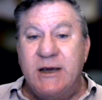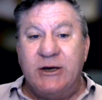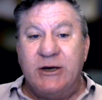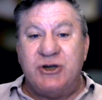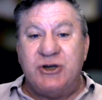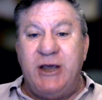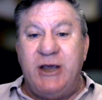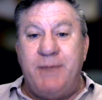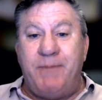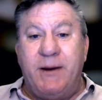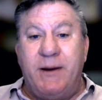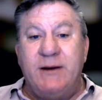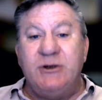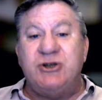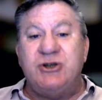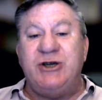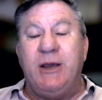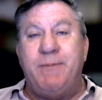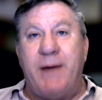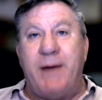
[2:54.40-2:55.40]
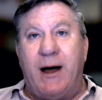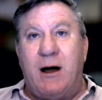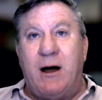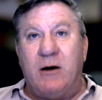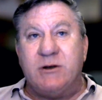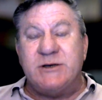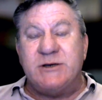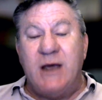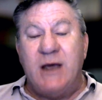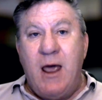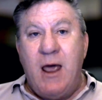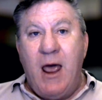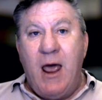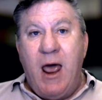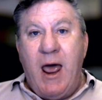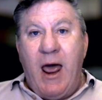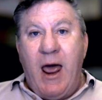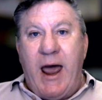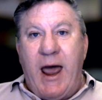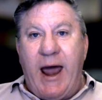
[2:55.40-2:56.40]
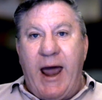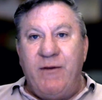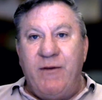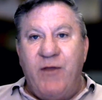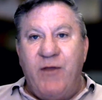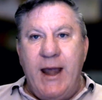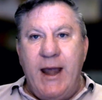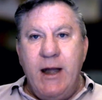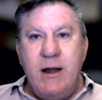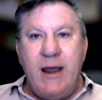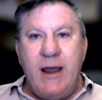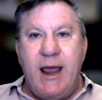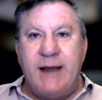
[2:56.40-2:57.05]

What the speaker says: sheep in, sheep out, and then